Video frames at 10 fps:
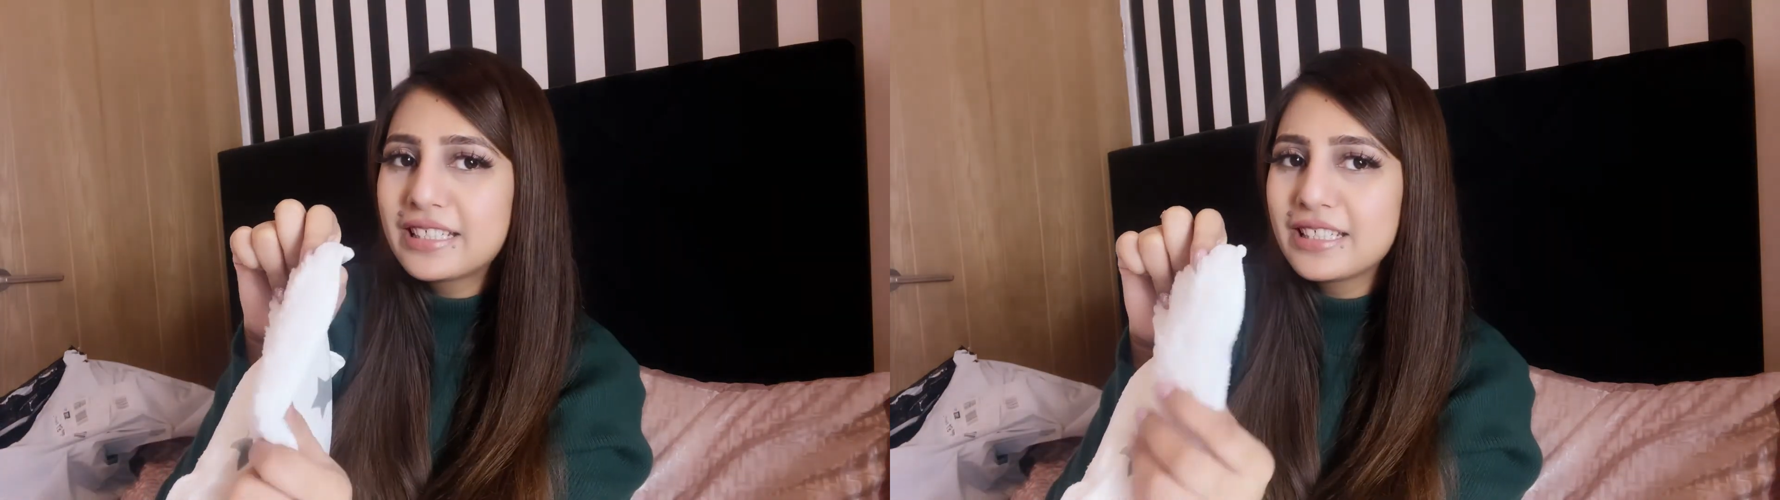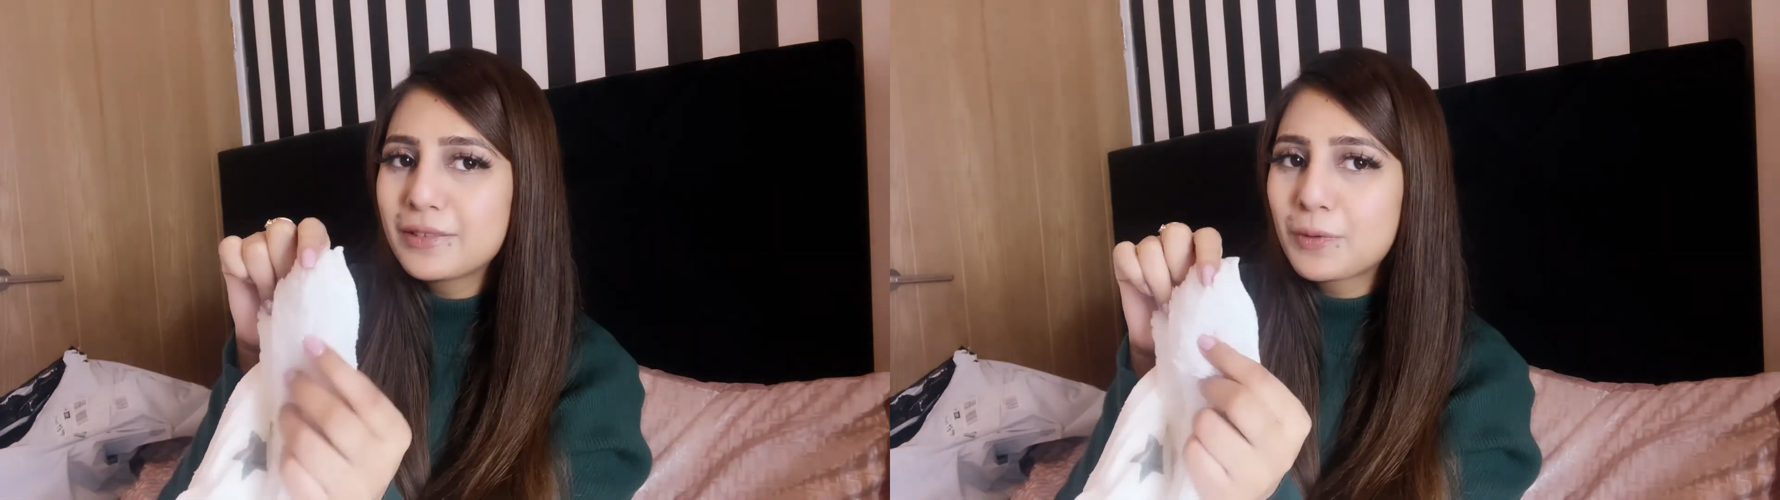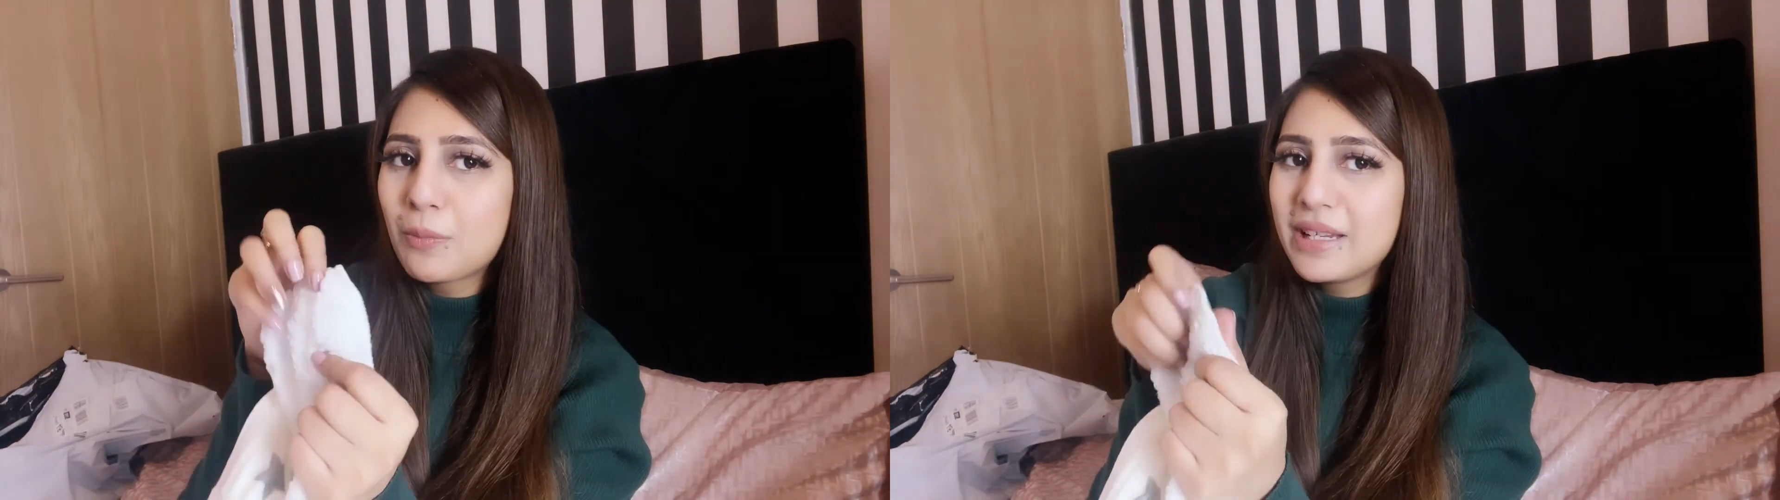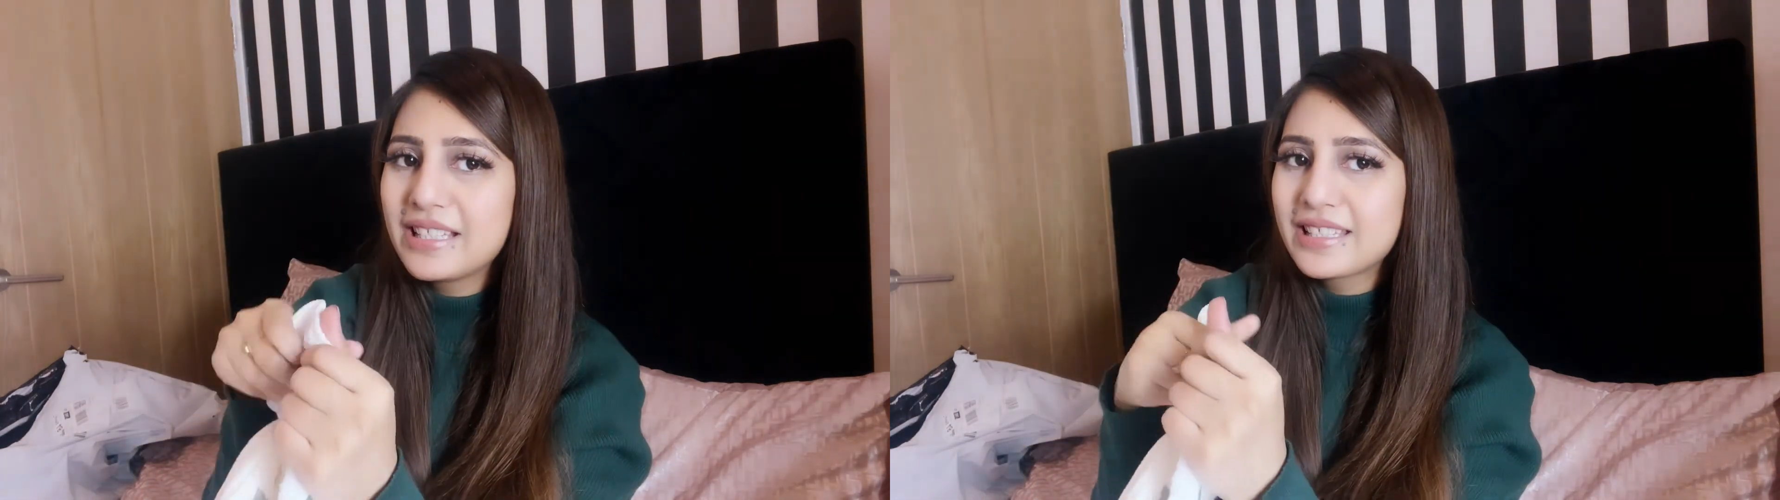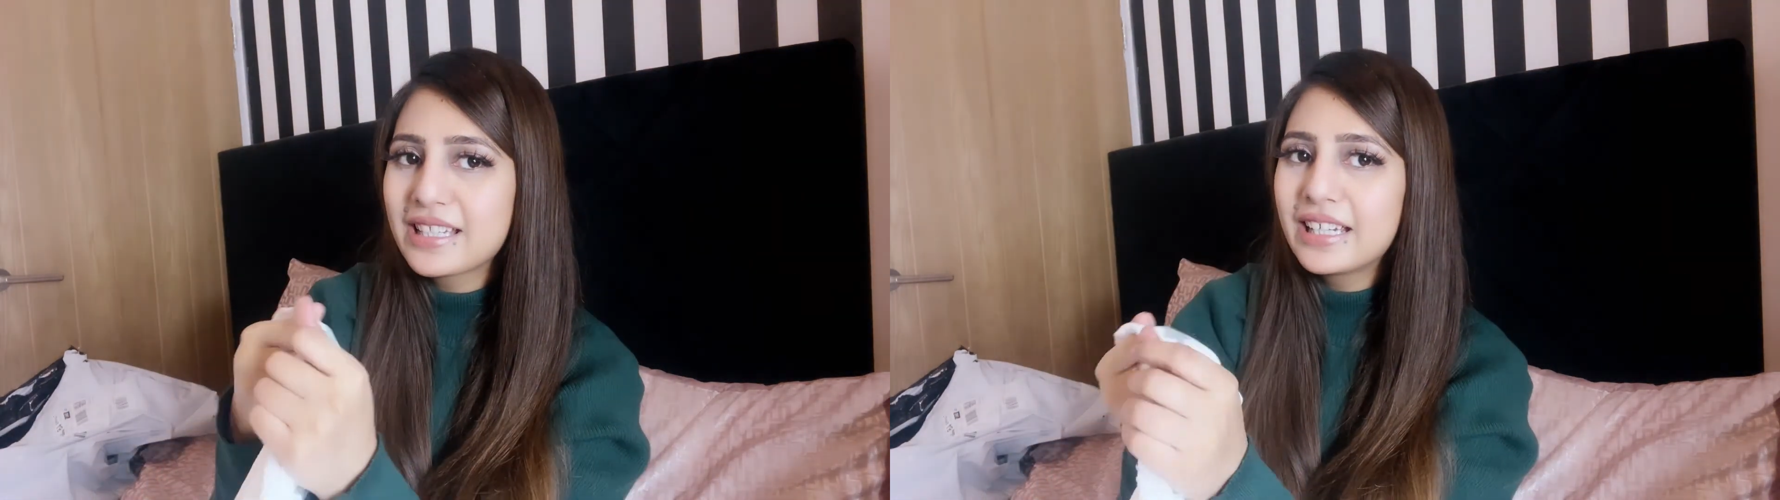is from
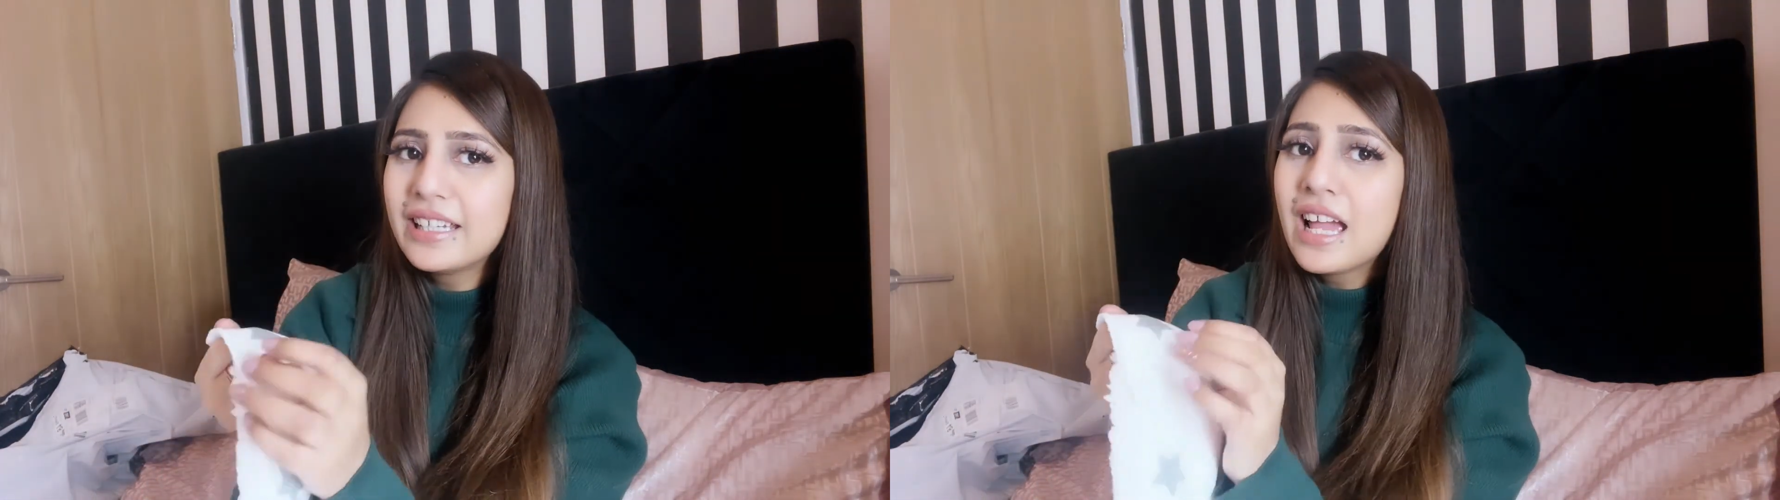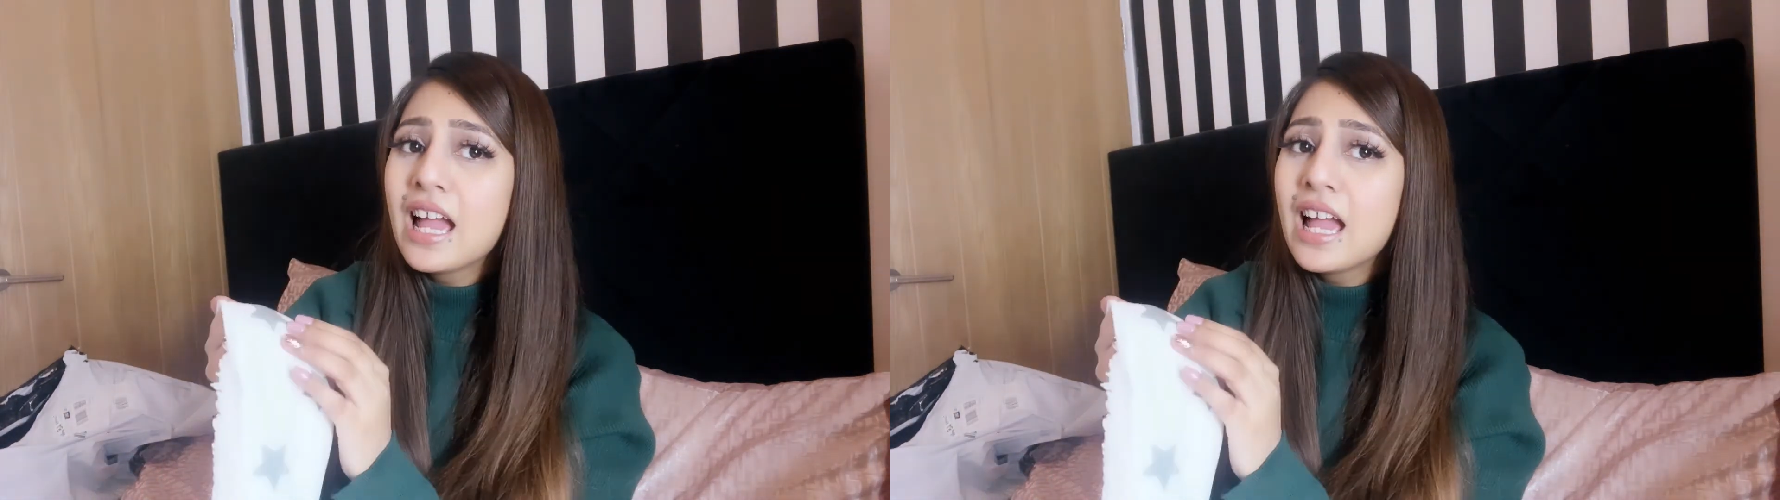inside.